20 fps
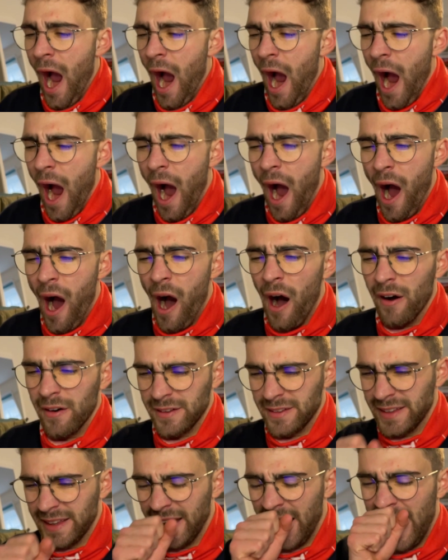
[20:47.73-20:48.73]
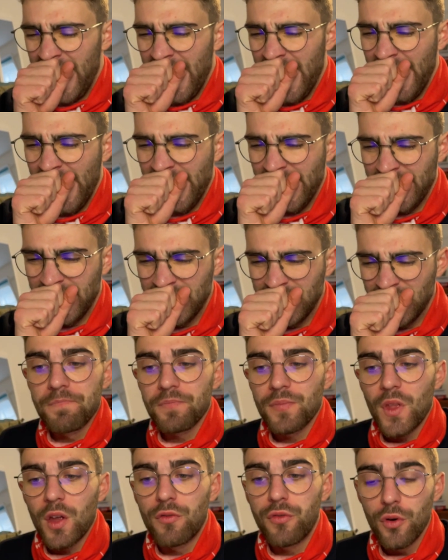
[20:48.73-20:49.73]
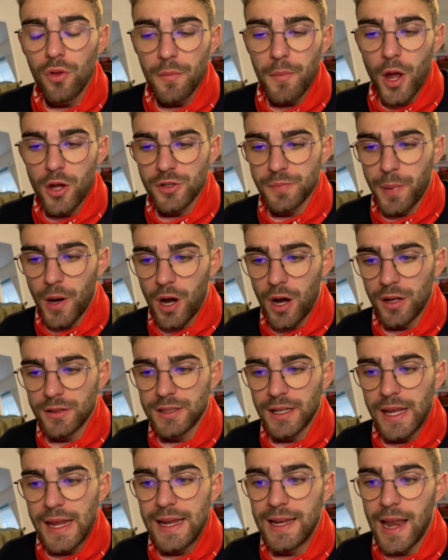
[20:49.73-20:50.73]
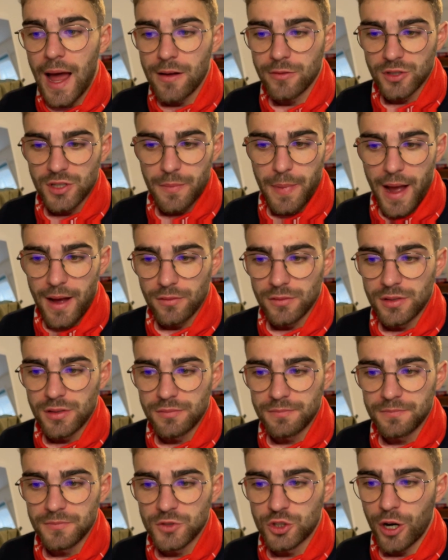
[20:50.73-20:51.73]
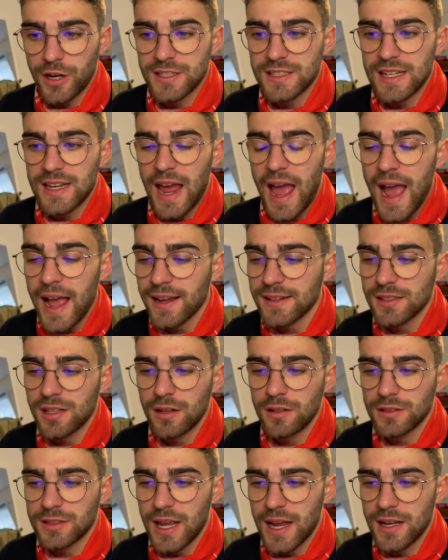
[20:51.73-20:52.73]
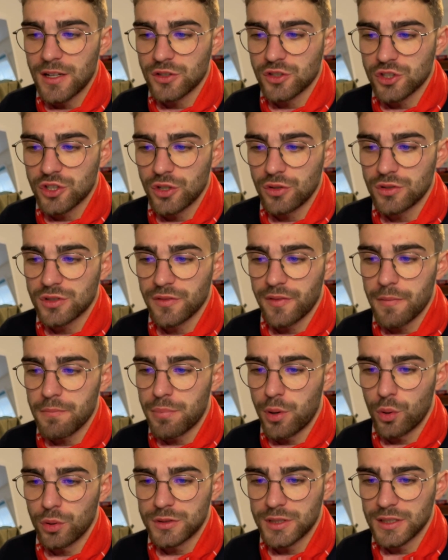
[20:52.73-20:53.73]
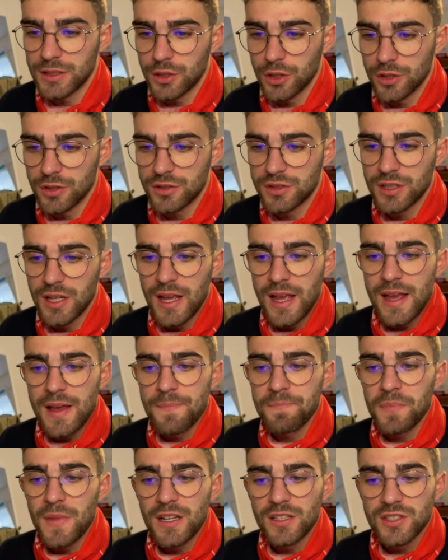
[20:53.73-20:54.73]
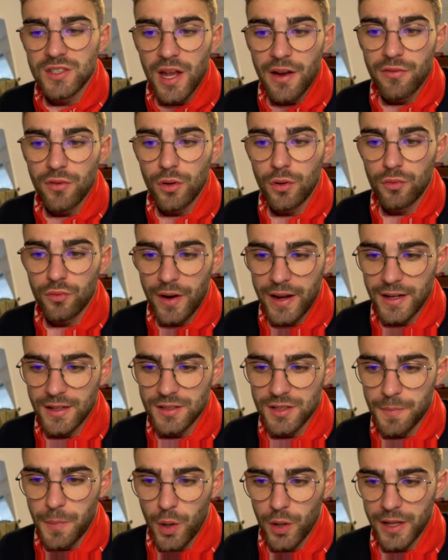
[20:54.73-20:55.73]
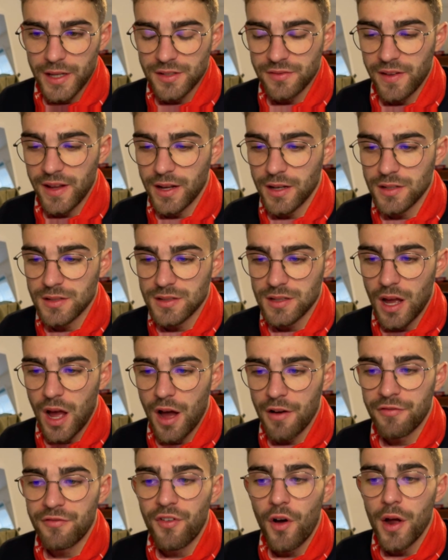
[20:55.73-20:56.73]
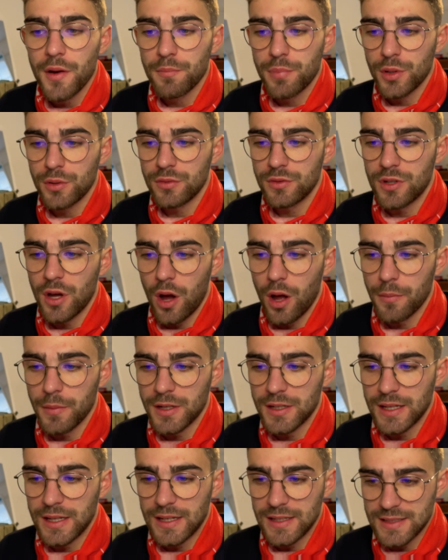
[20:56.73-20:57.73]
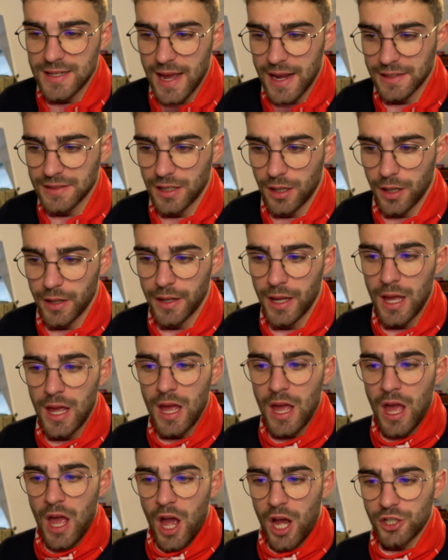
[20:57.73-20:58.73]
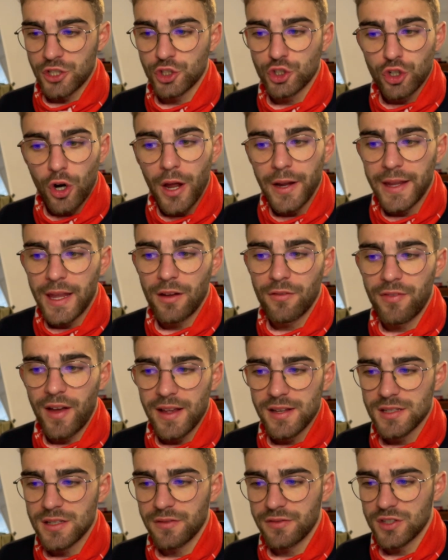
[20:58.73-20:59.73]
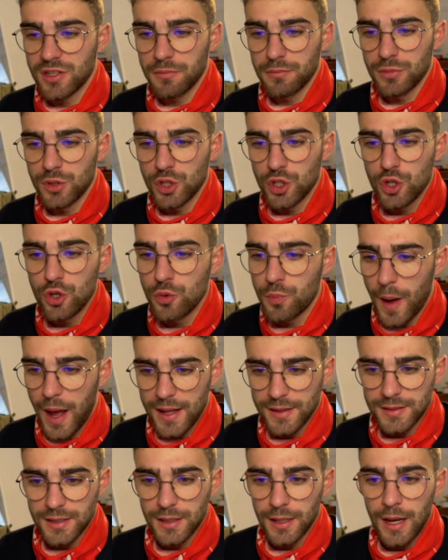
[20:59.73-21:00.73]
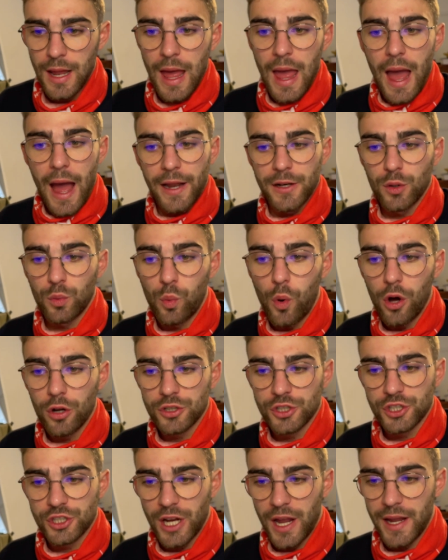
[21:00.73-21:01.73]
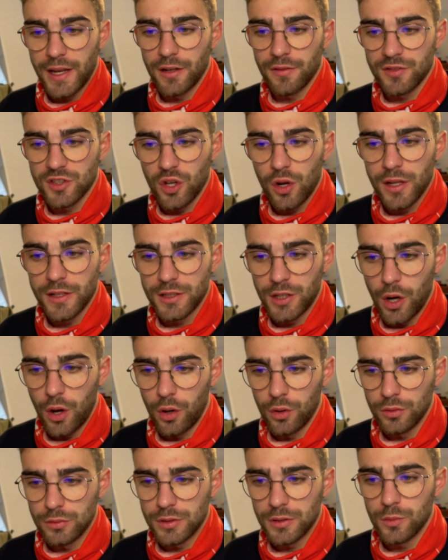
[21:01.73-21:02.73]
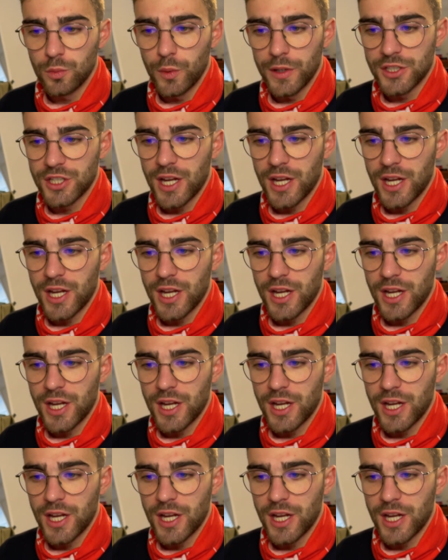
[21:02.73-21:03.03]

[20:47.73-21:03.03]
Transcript: Oh dear. For the most part, he lounged about, dressed in excellent tailored suits of imported goods, several rings upon his fingers, a fine blue diamond in his necktie, a striking vest of some new pattern, and a watch chain of solid gold which